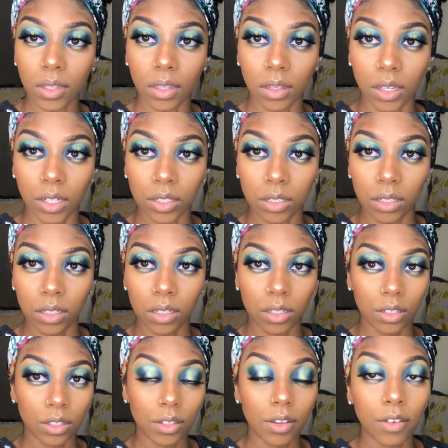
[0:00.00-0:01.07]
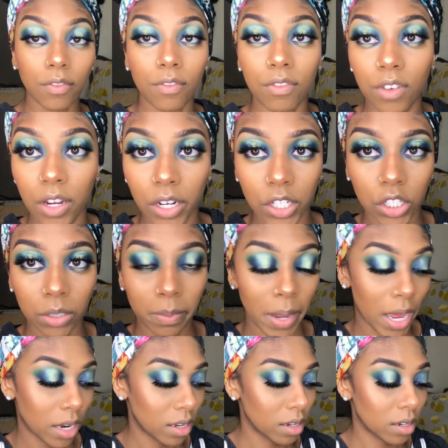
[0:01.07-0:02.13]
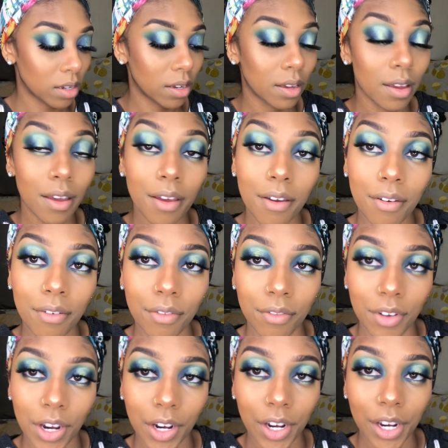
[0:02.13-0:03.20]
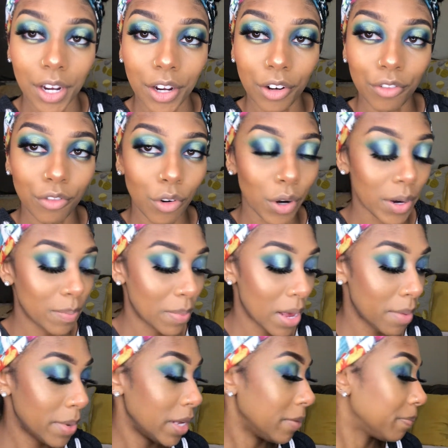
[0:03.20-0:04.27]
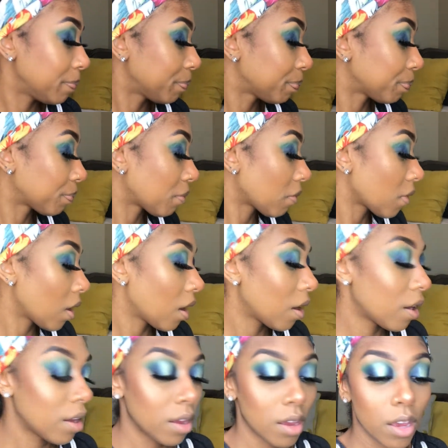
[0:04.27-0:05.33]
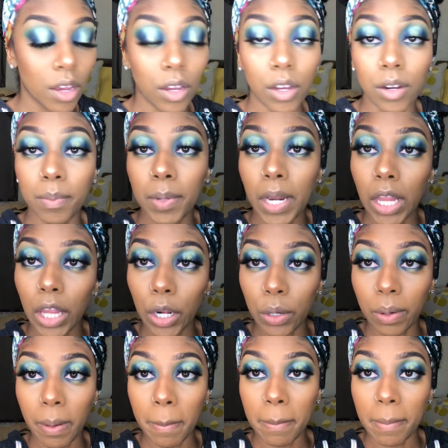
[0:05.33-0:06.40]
And there she is. Very dramatic. Very here for it, baby. Gonna put a little